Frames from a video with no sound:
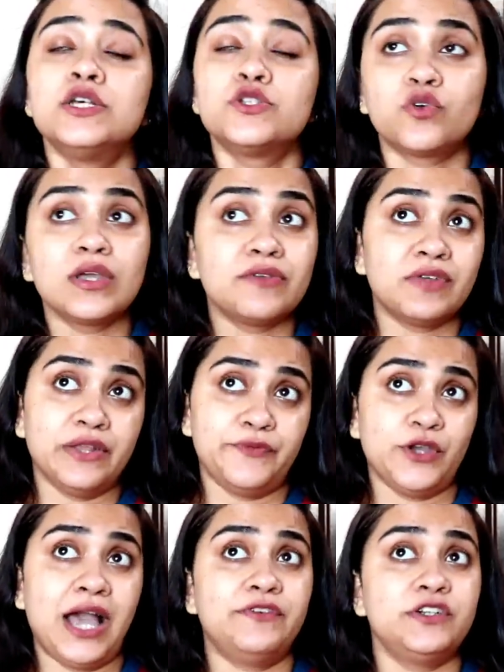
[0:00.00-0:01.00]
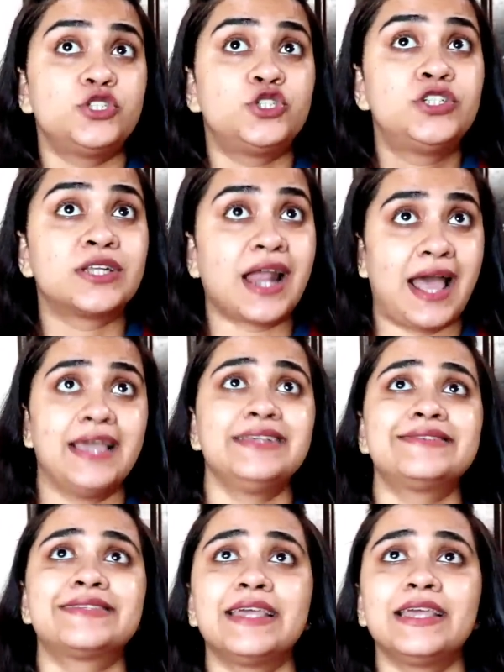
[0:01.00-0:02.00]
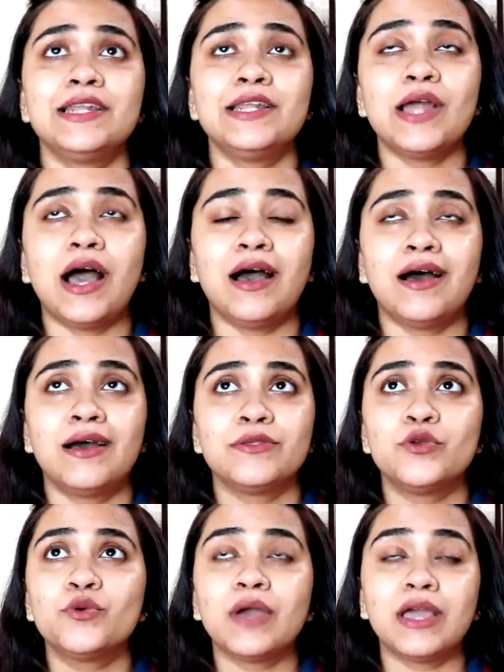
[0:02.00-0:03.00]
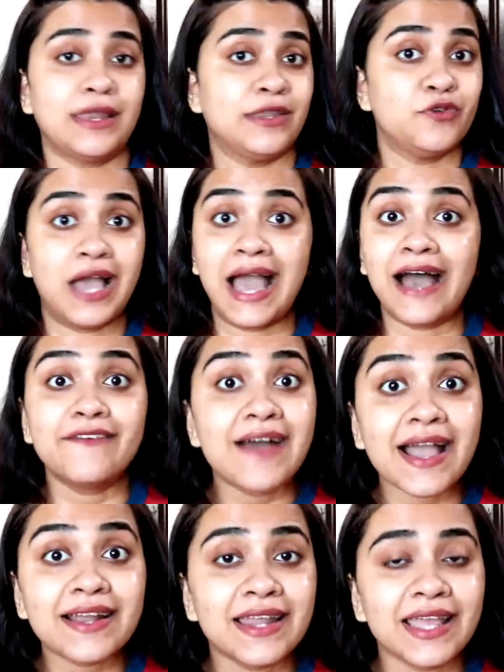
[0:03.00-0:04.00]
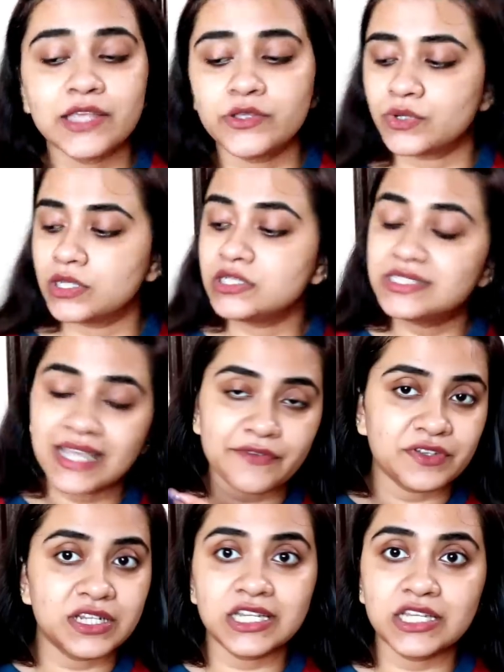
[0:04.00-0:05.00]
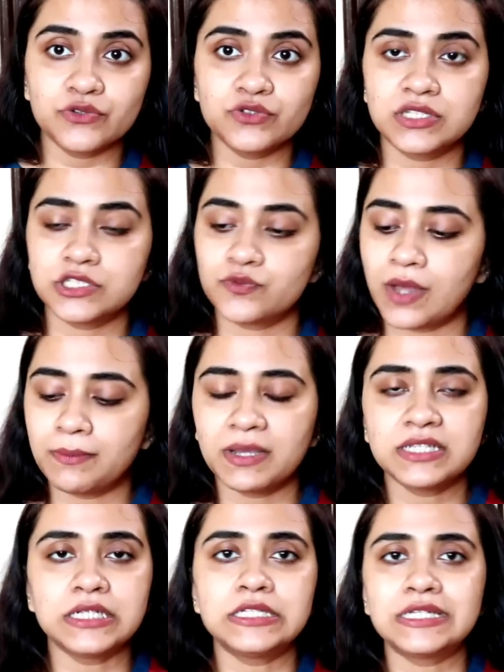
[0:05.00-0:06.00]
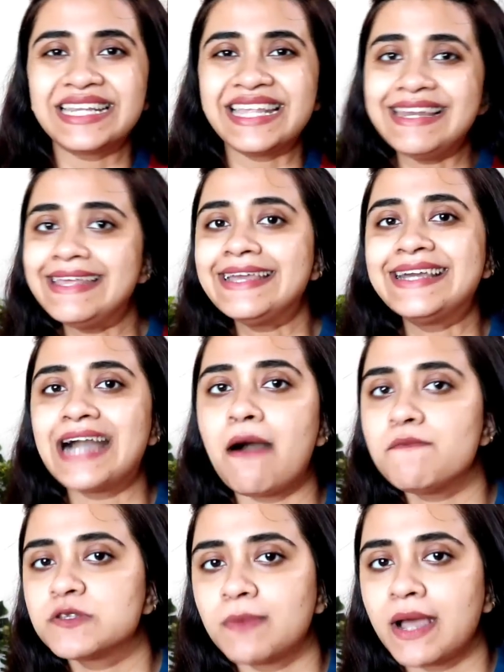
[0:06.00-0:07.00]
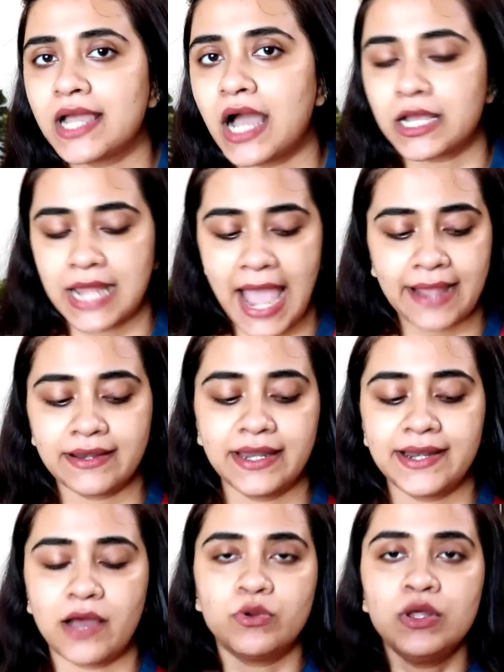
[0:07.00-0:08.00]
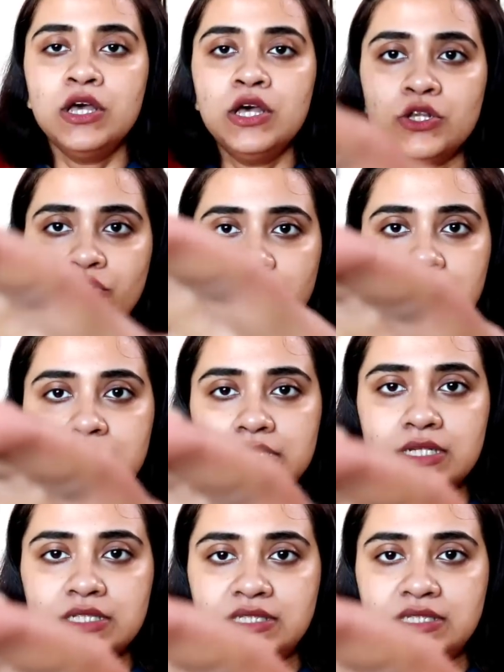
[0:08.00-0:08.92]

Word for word: So even if you have a dry skin, uh, you and if you have acne, you can definitely use this one because it really calms my acne down. So this is the